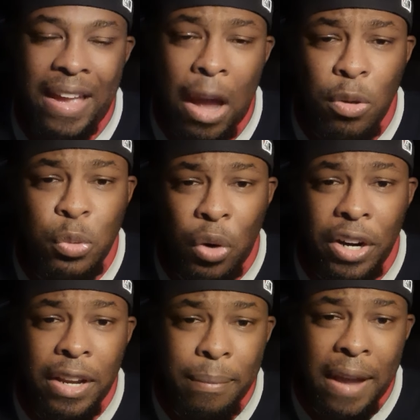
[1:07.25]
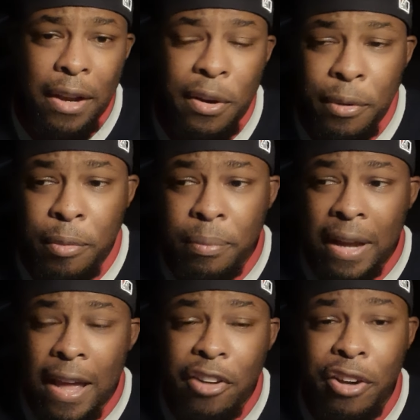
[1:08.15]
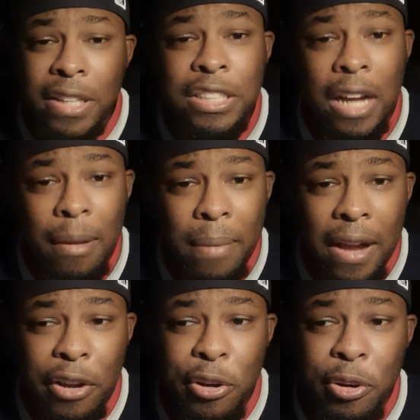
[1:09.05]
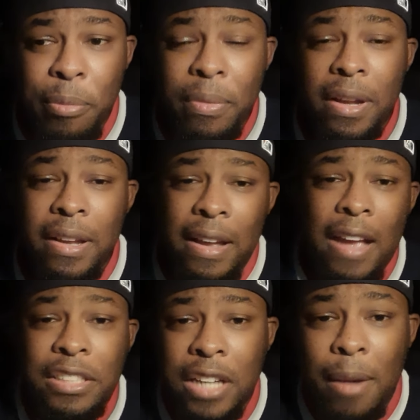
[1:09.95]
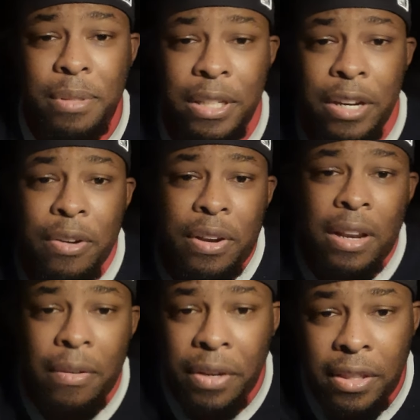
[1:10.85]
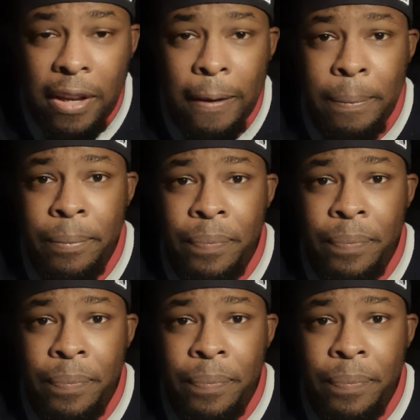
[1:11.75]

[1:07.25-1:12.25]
was working back home. I had a great job back home, had job security and everything.